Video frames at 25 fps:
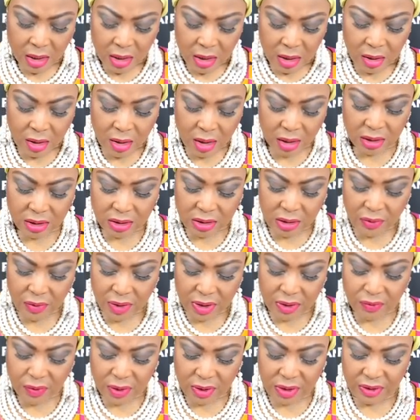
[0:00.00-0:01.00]
God is
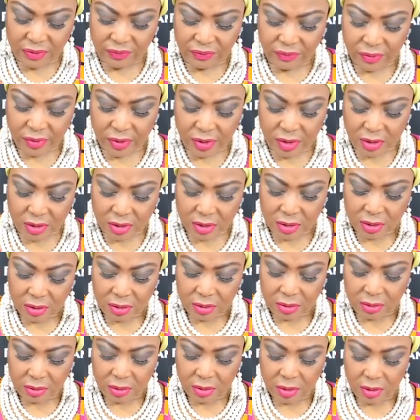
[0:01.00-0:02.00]
always waiting for us
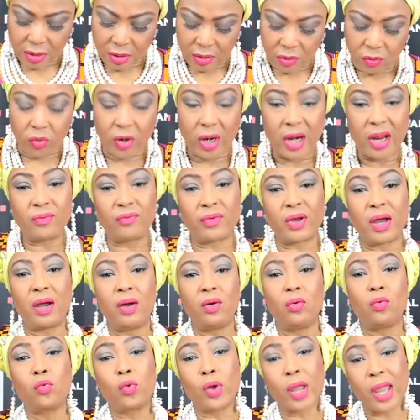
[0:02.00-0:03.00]

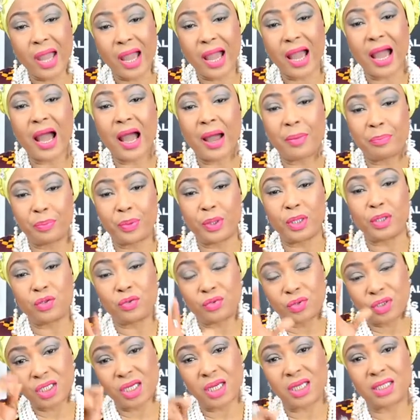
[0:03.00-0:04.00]
whenever we are happy
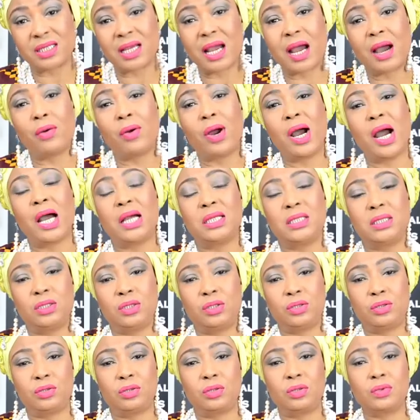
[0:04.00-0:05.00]
to change our
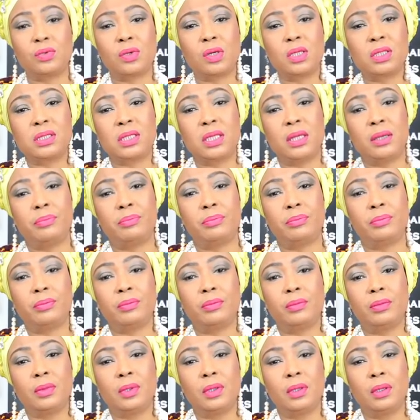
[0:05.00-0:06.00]
attitude towards Him.
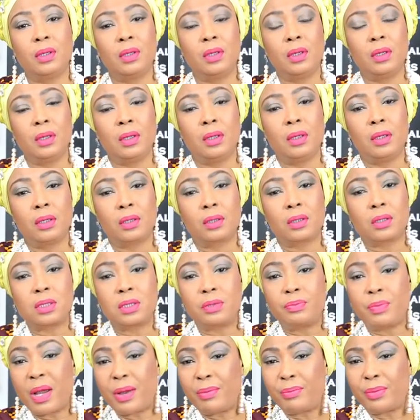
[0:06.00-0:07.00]
Because
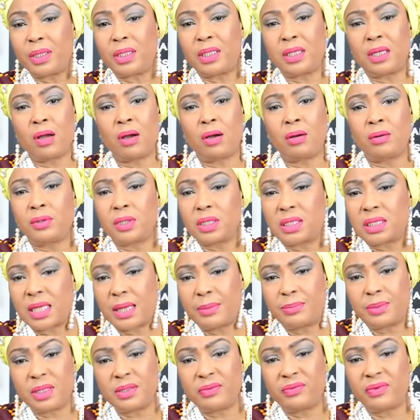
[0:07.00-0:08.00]
remember the
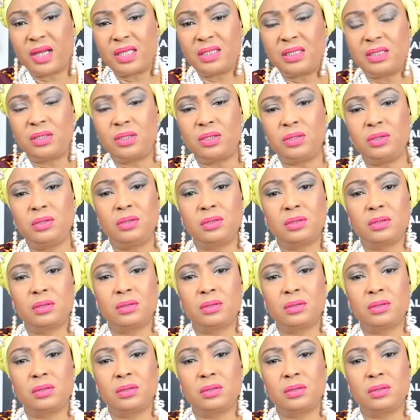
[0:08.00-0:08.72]
unreceptive attitude?